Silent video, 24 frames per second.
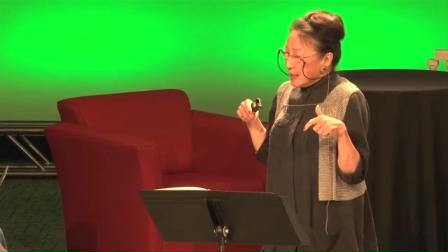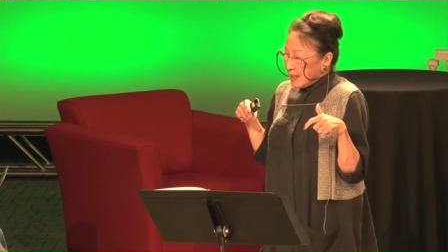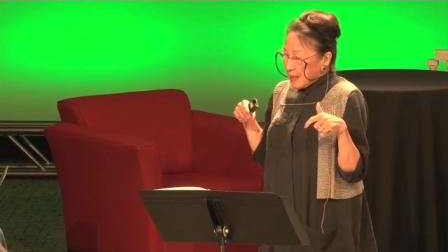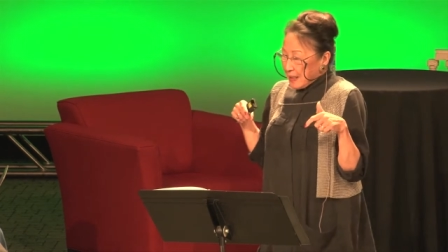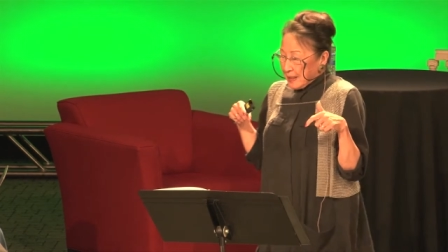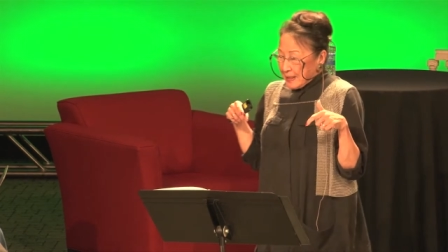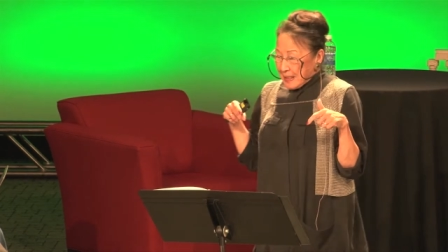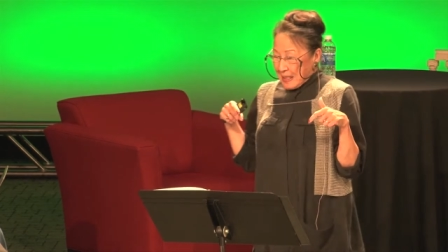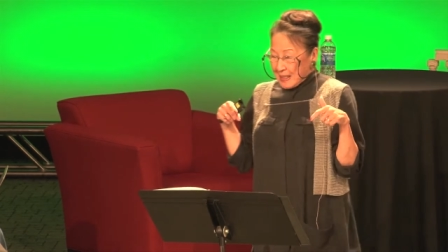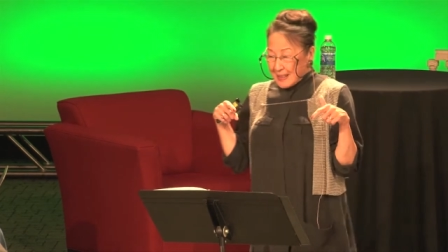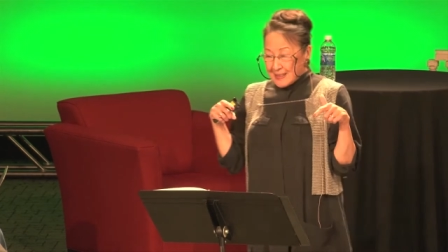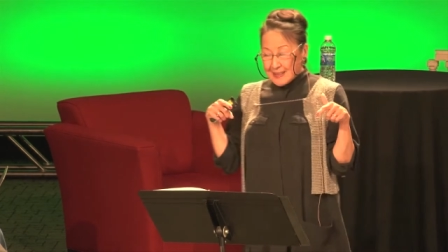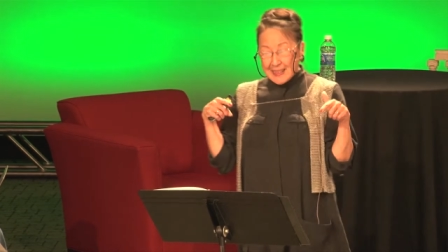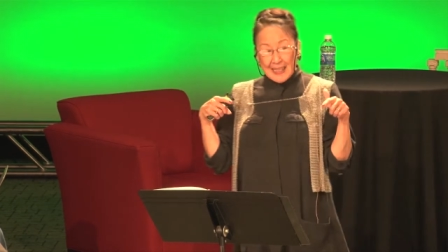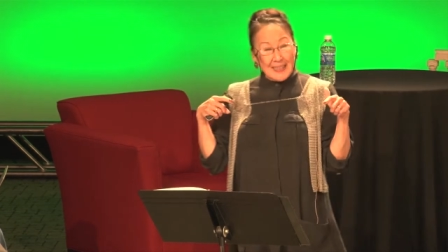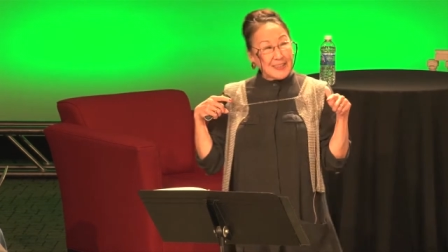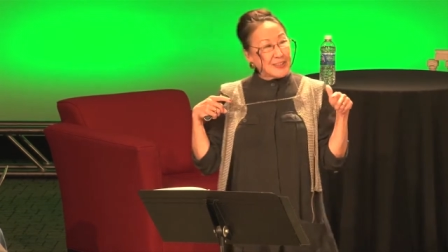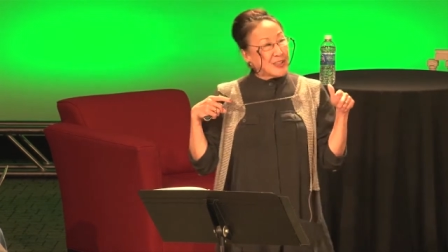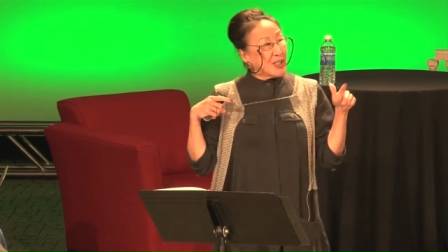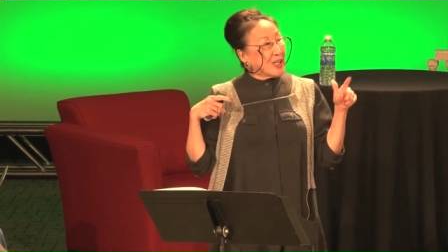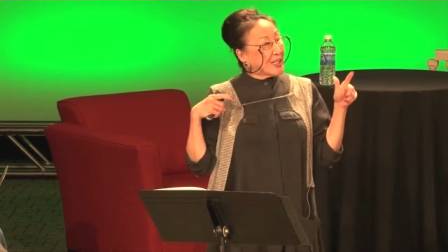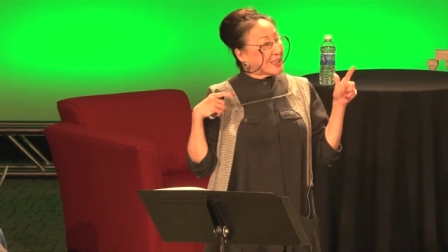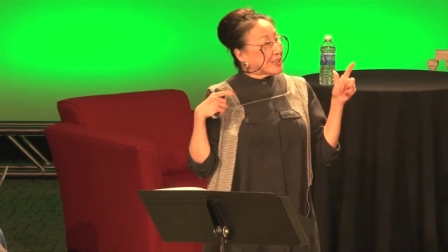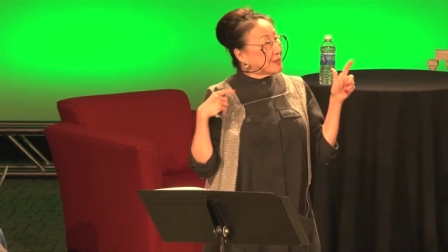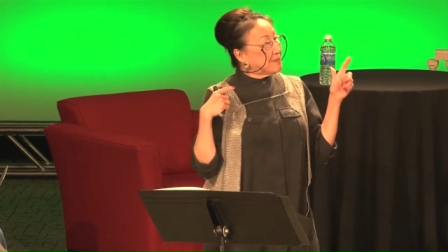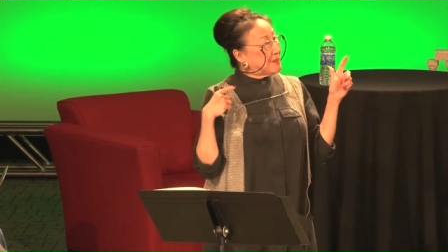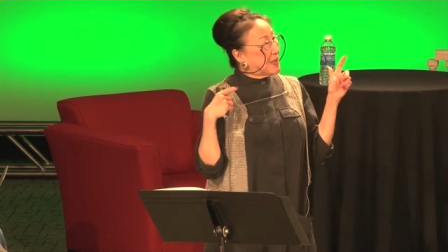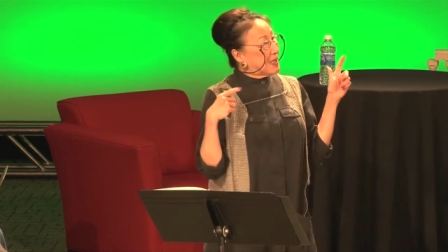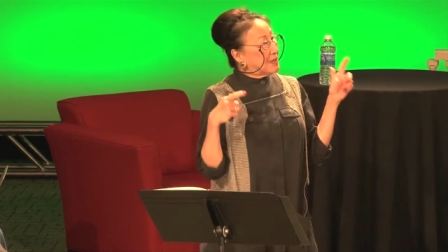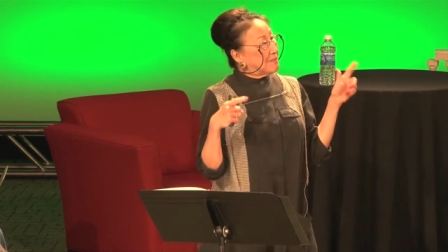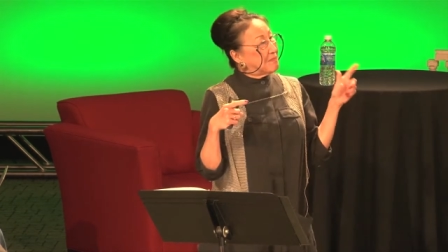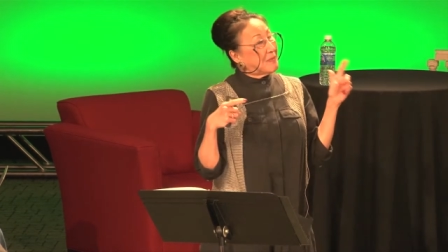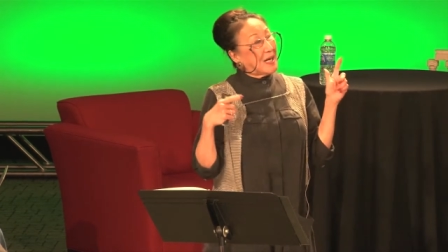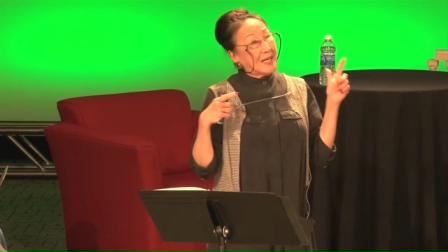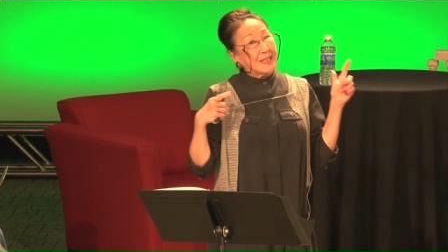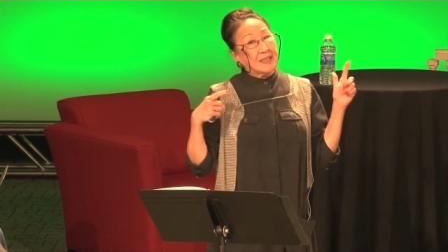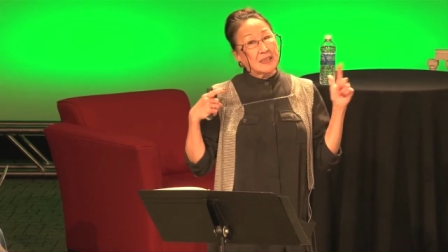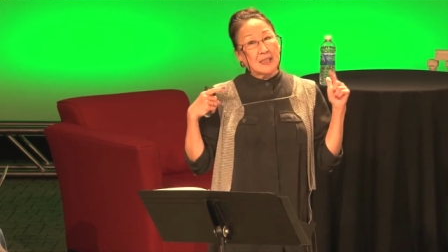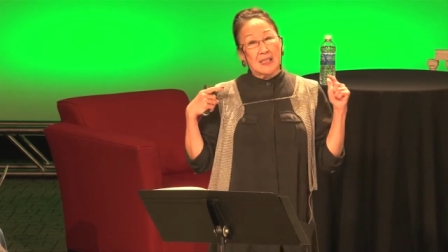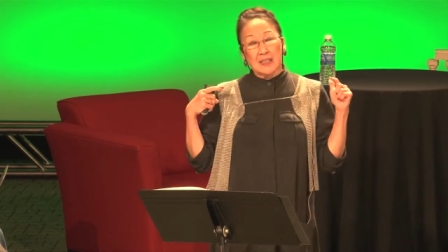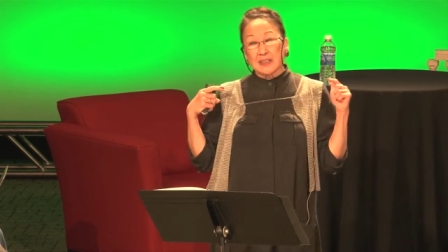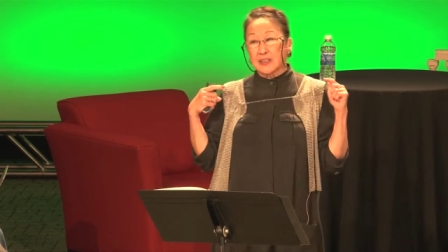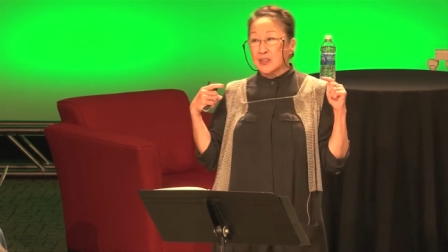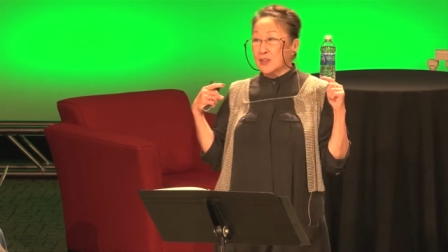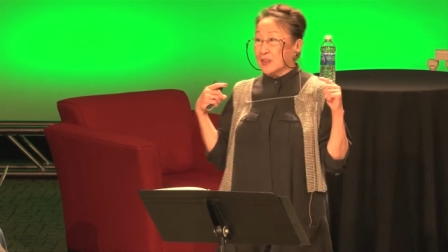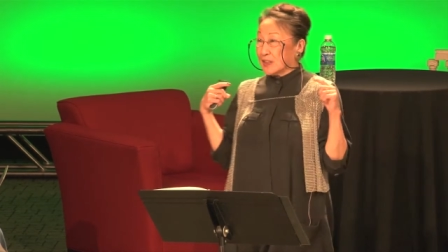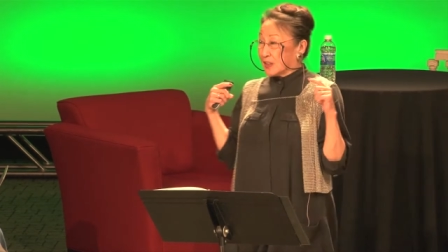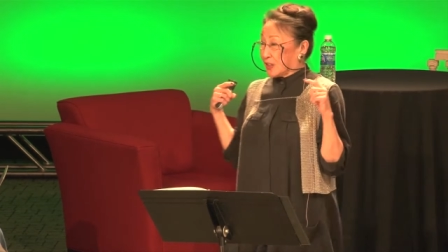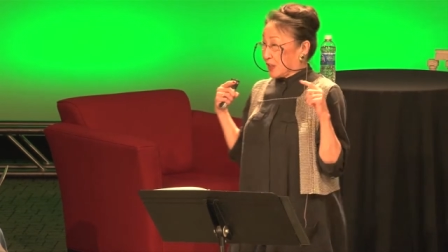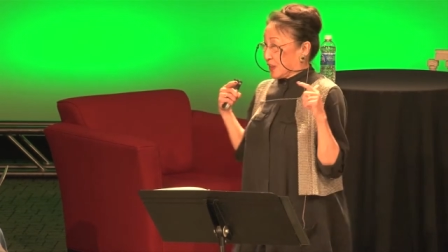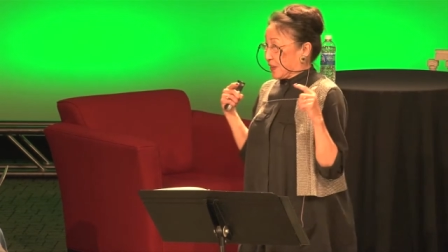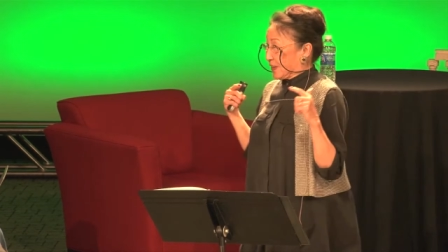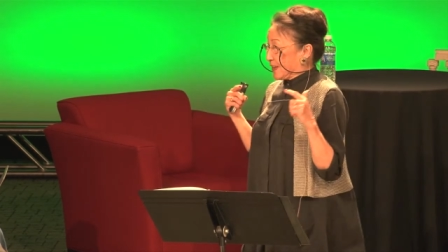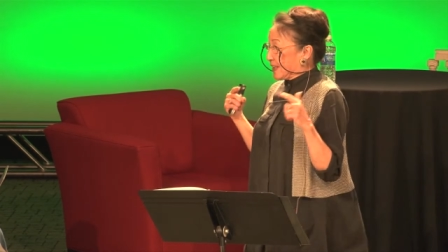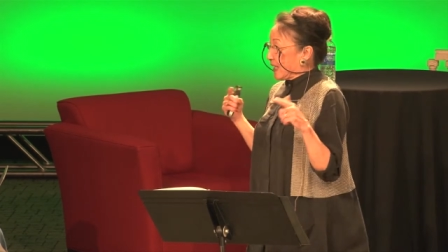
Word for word: now, as I talk about my cultural journey,